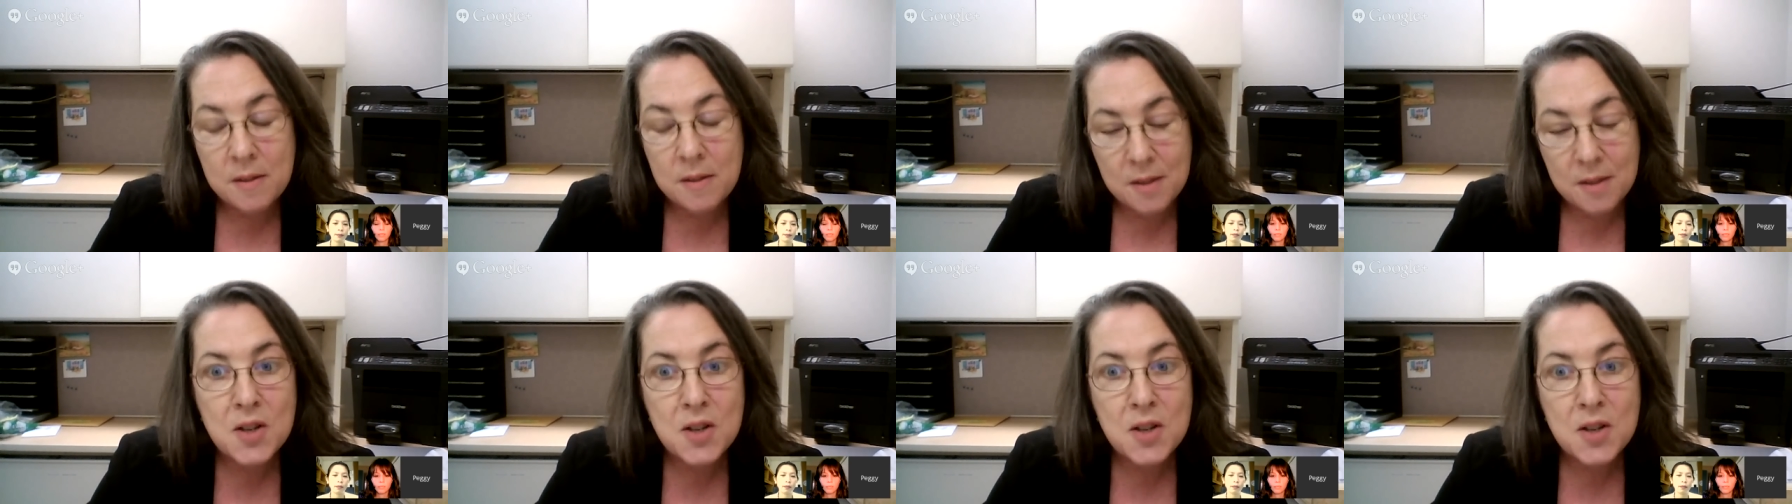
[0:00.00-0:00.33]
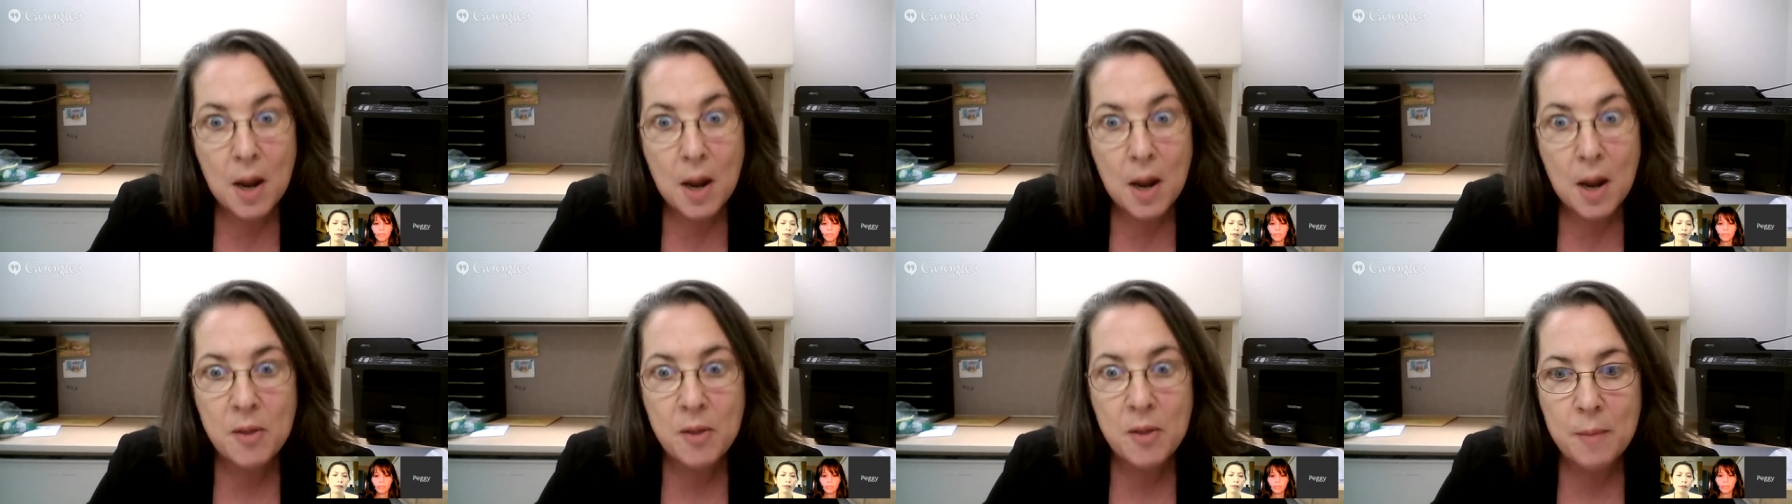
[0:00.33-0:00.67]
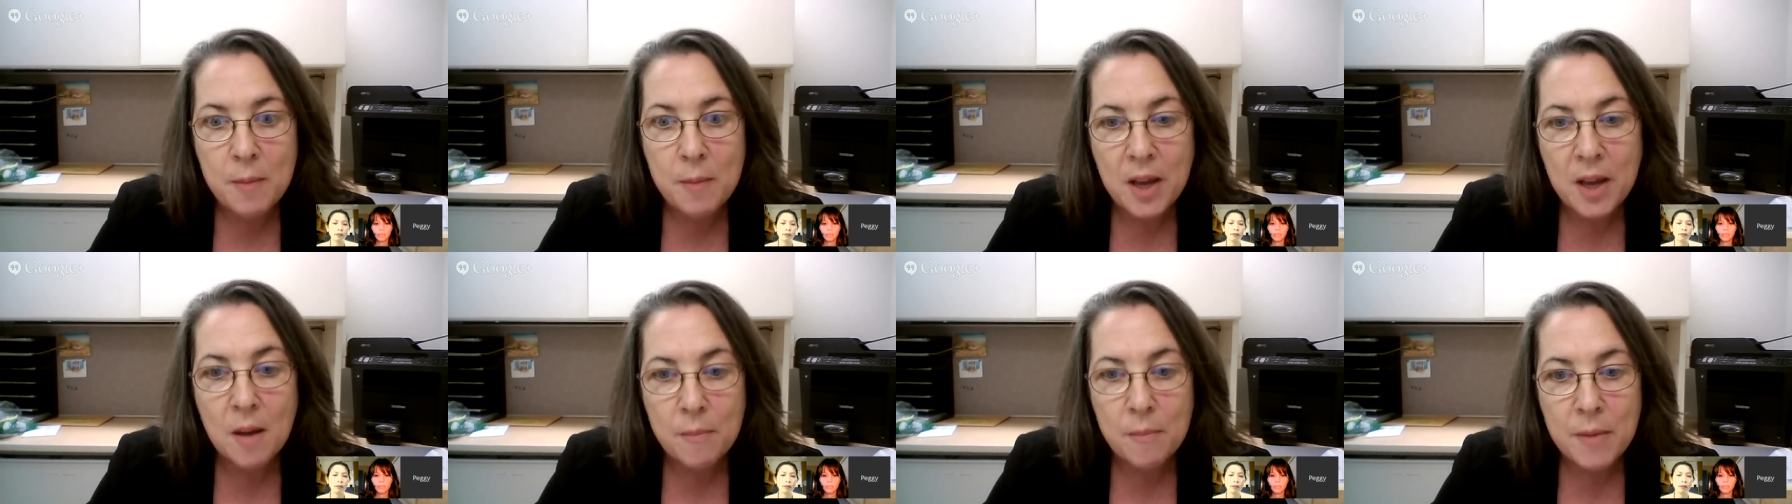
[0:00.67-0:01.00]
the time that they
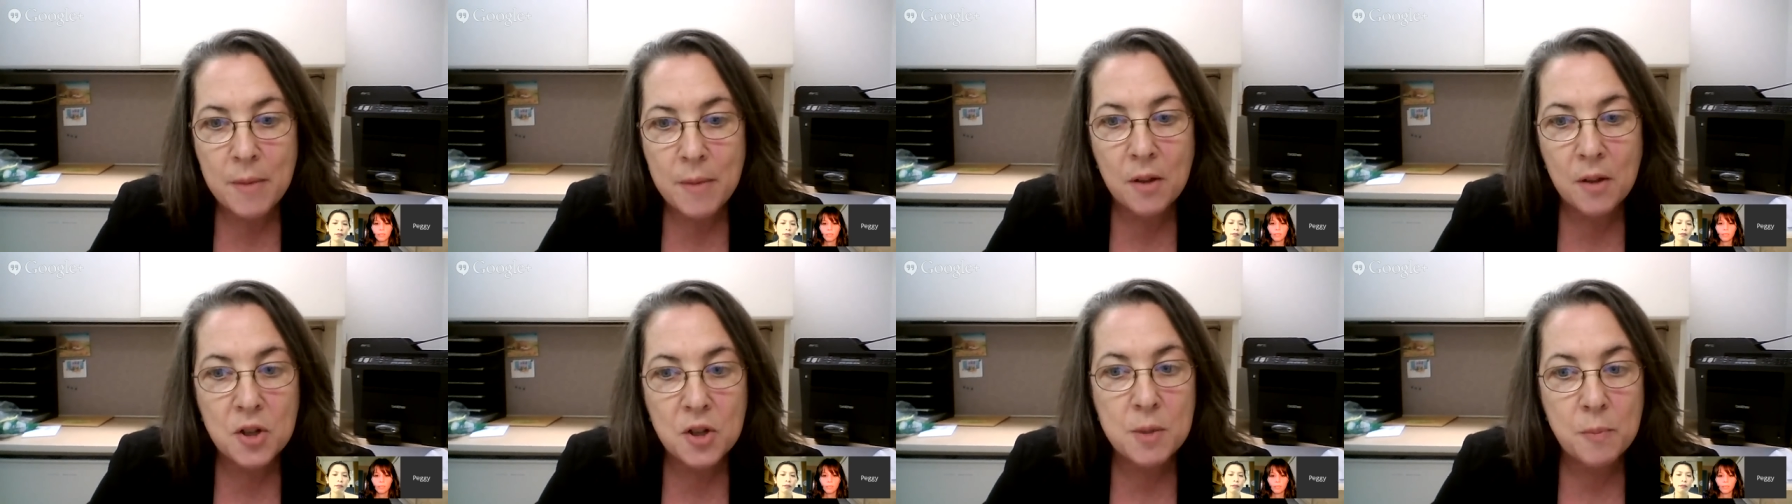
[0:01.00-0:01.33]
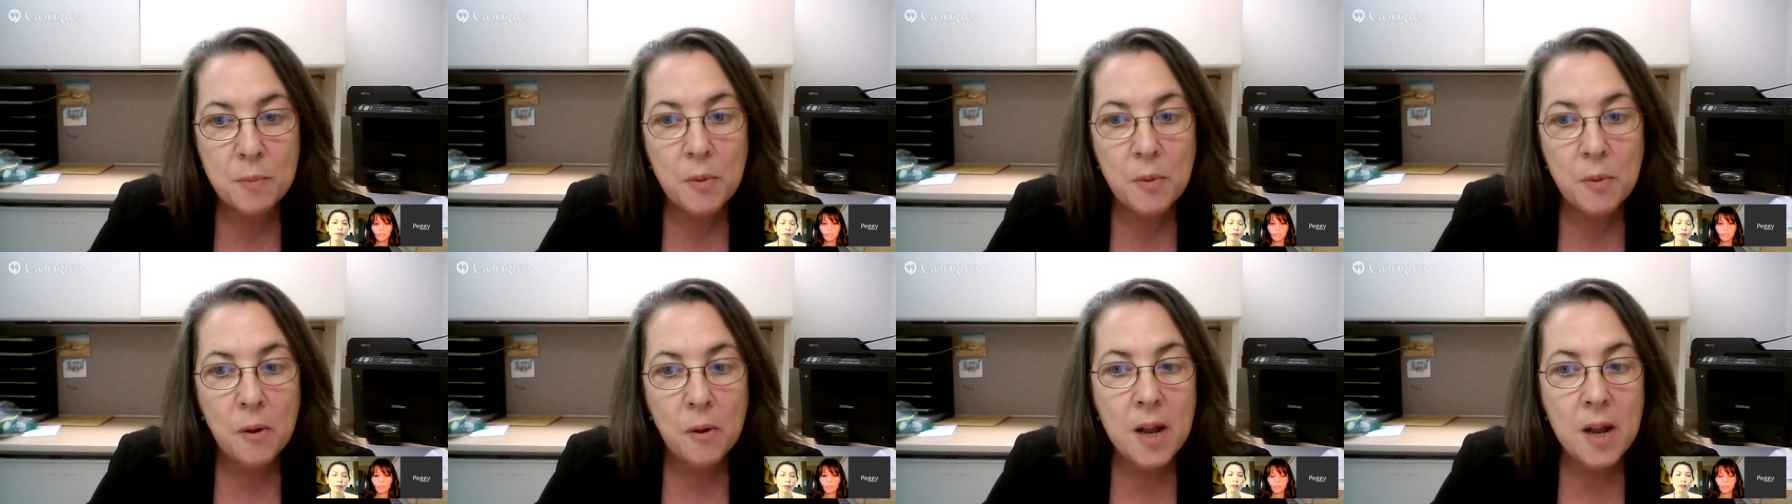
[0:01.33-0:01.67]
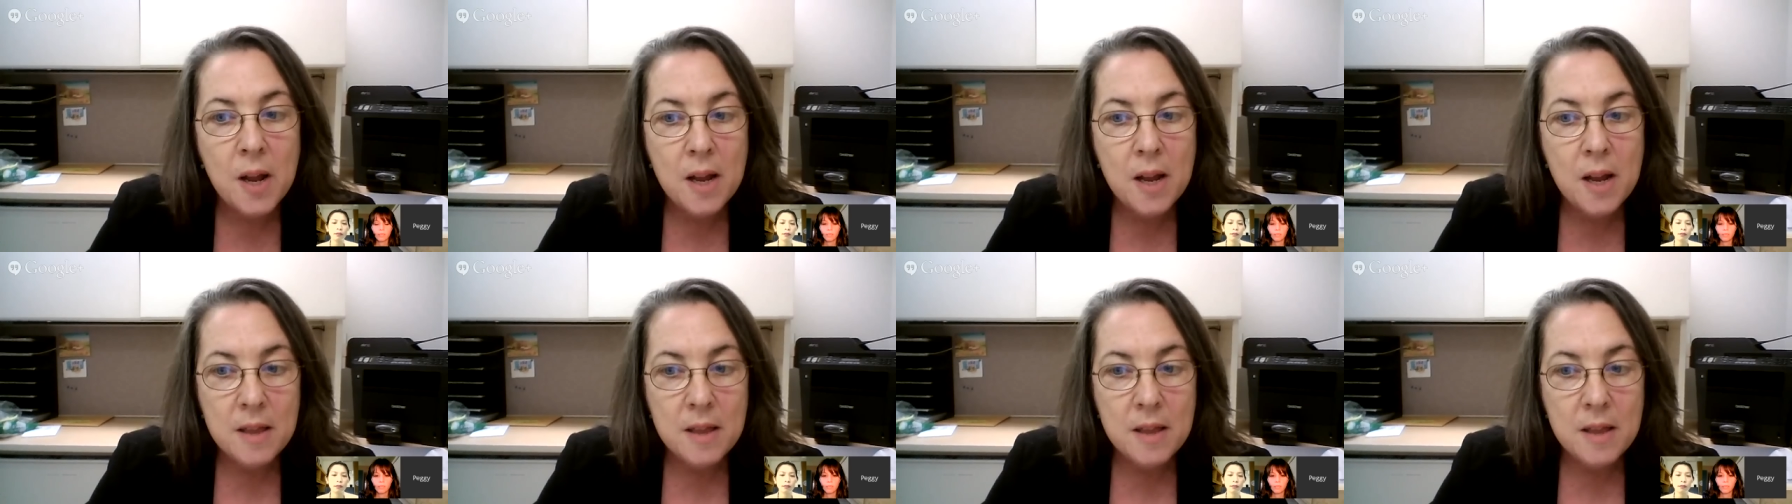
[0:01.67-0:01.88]
become eligible,